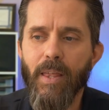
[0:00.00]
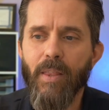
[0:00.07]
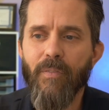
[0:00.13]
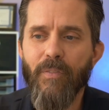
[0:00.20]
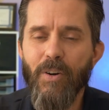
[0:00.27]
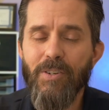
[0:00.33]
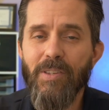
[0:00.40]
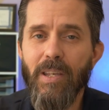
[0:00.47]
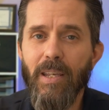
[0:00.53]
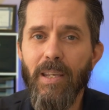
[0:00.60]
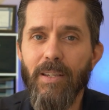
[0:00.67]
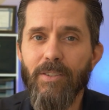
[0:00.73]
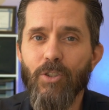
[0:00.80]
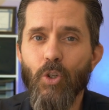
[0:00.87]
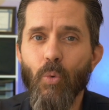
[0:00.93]
The first thing
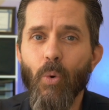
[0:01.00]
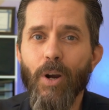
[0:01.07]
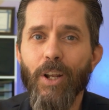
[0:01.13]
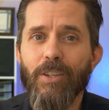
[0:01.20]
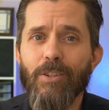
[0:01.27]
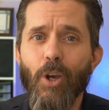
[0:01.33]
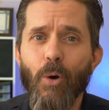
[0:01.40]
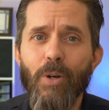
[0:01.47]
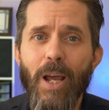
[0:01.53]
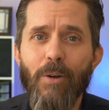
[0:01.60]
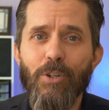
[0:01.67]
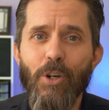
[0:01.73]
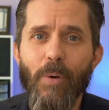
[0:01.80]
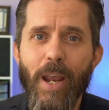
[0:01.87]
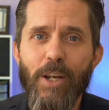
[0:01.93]
is you want to go
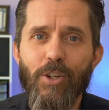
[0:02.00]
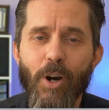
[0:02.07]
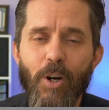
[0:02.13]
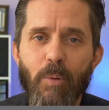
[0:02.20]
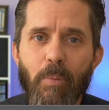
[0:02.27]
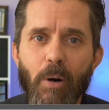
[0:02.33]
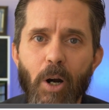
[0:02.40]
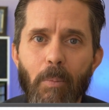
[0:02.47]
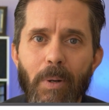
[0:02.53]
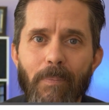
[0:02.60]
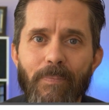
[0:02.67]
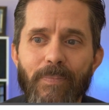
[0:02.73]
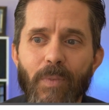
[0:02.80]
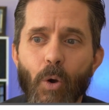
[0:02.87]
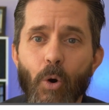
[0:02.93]
down to your HR
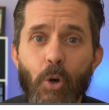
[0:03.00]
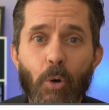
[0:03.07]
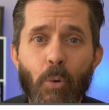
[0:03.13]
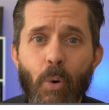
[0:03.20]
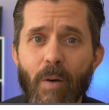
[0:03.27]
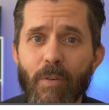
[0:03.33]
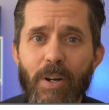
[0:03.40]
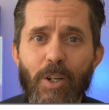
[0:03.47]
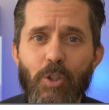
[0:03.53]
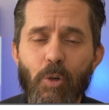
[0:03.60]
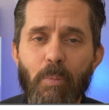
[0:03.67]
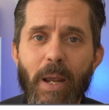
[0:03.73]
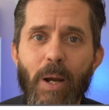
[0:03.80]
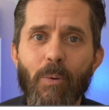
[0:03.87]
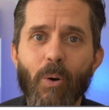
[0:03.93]
department or your, whoever does your
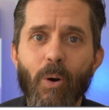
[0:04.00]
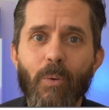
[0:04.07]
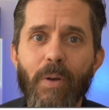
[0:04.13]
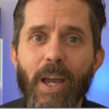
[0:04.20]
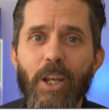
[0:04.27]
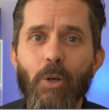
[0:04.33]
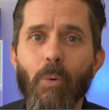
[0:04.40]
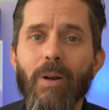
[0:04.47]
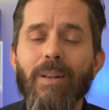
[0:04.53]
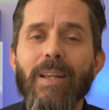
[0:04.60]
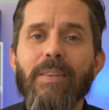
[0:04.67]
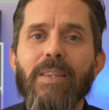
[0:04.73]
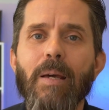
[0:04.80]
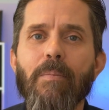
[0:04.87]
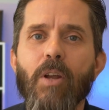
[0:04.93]
payroll, and you want to
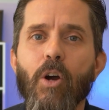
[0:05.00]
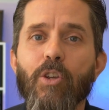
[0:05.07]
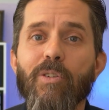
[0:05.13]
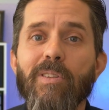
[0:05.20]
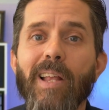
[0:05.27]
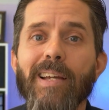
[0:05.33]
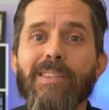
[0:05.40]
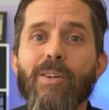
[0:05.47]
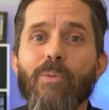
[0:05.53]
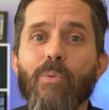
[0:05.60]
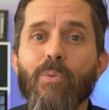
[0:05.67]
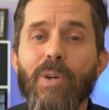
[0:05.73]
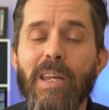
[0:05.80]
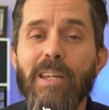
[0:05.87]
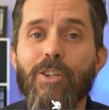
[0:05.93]
let them know you'd like to
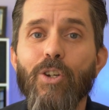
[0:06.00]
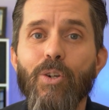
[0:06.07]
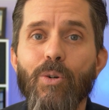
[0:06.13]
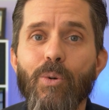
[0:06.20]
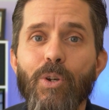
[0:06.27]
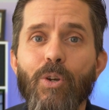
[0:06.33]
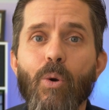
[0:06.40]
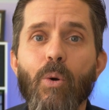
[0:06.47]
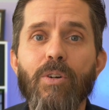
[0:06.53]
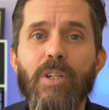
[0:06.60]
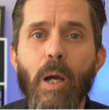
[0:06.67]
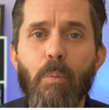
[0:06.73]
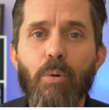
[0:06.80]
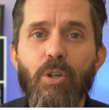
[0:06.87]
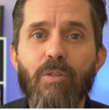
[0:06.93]
redo your
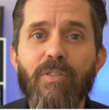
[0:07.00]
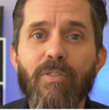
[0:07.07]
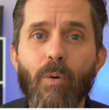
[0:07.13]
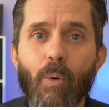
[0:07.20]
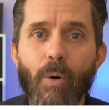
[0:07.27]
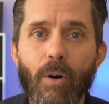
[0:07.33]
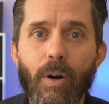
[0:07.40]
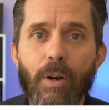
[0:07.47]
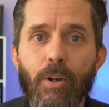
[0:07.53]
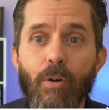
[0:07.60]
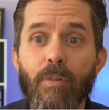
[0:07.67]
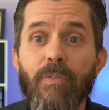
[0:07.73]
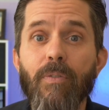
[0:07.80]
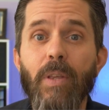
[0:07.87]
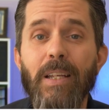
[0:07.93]
W-4.
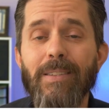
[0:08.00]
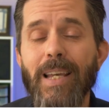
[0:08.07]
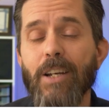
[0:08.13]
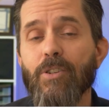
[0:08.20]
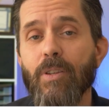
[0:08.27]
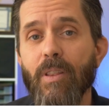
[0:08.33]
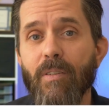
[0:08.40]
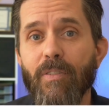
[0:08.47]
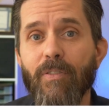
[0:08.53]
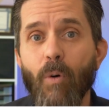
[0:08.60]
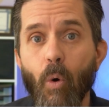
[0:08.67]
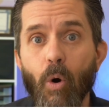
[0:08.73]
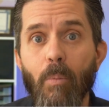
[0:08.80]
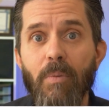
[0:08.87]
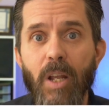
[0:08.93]
Your, it's actually the
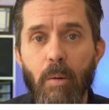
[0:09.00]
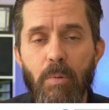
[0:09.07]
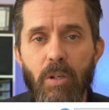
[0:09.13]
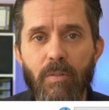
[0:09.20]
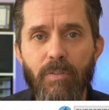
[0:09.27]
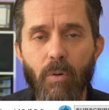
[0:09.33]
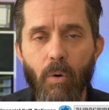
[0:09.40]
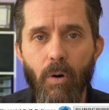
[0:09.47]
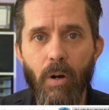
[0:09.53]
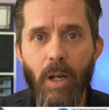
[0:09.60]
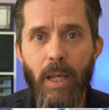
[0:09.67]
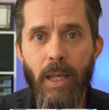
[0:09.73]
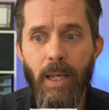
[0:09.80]
form W-4.